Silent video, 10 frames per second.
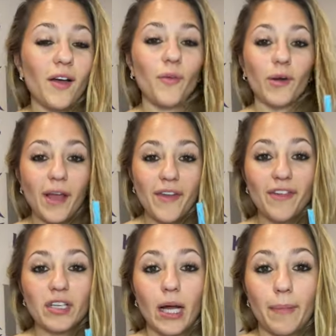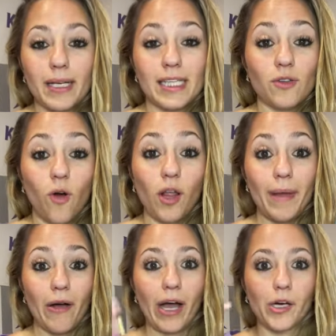One of my favorite topics is all
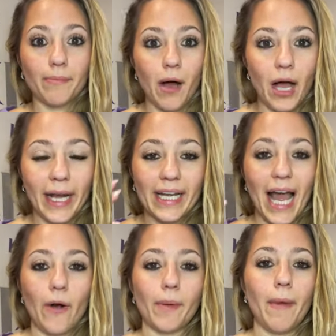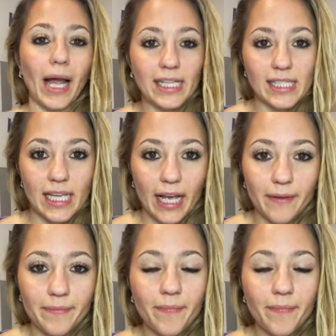about our mind, our mindset.